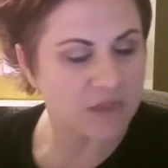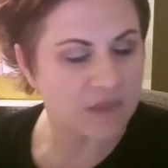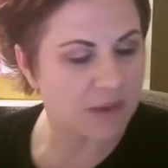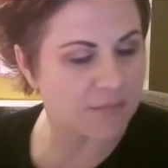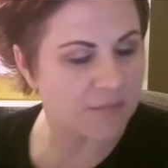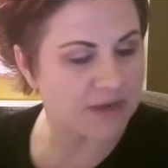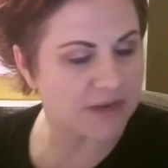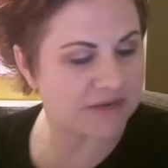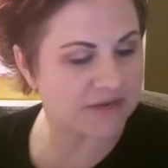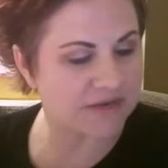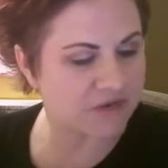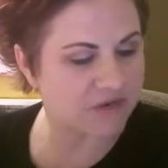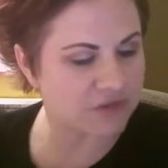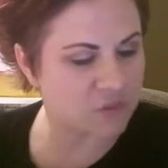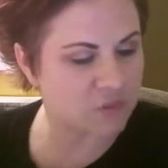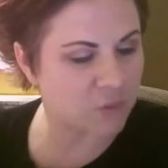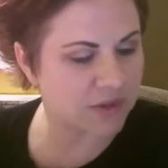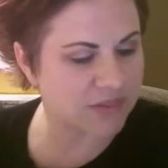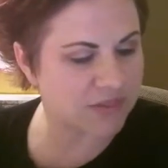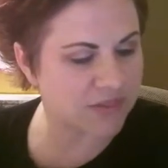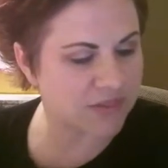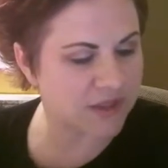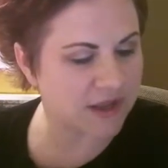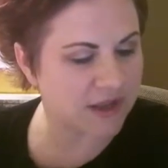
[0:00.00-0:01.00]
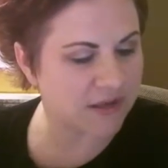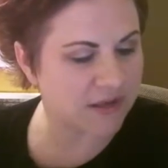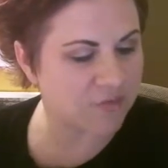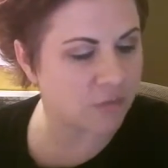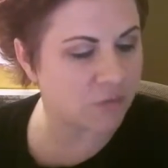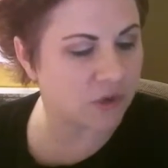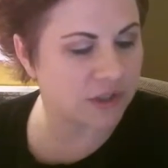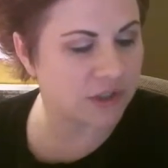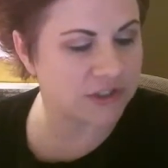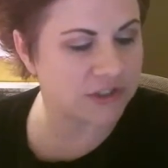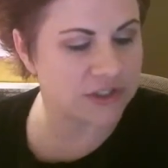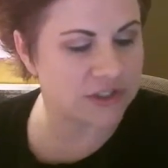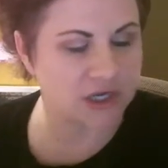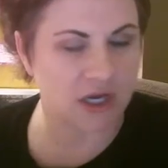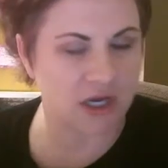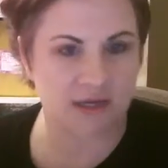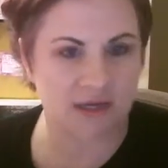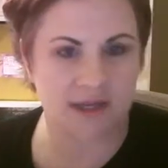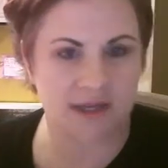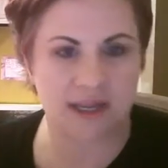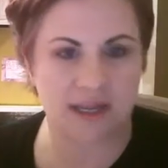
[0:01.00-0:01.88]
but if there's one thing I've worked on